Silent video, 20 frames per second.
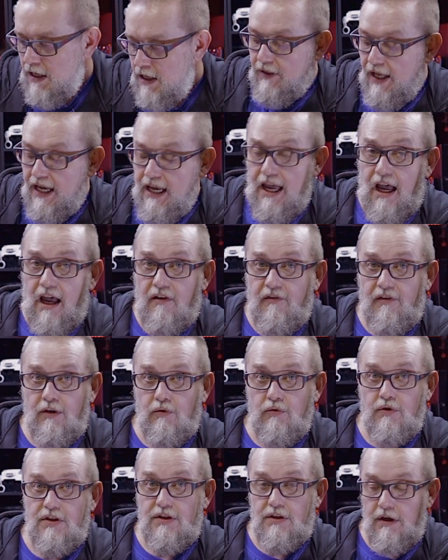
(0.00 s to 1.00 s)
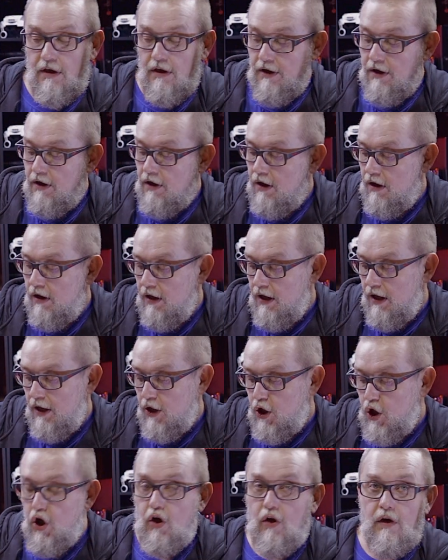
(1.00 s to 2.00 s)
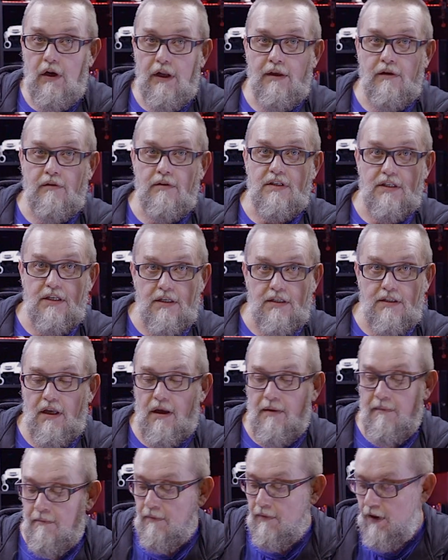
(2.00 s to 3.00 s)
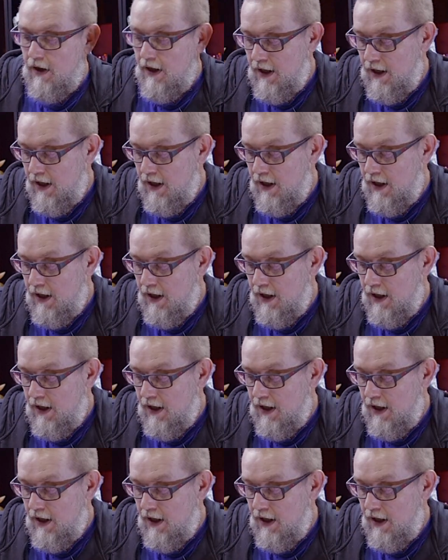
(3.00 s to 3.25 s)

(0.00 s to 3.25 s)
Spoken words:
They have an auxiliary cooling system